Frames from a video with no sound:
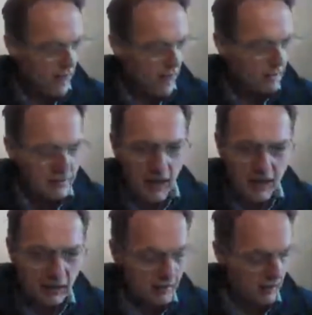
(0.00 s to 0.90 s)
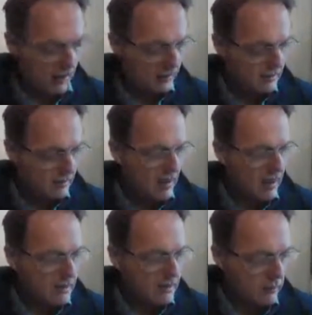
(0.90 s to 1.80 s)
mashed potato dance,
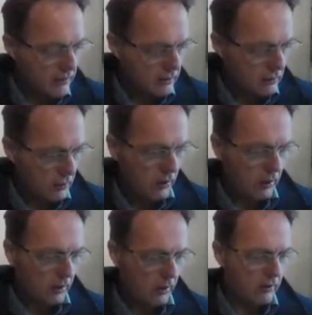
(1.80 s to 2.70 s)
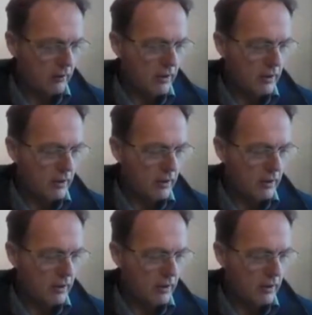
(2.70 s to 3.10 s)
it's a visceral clue that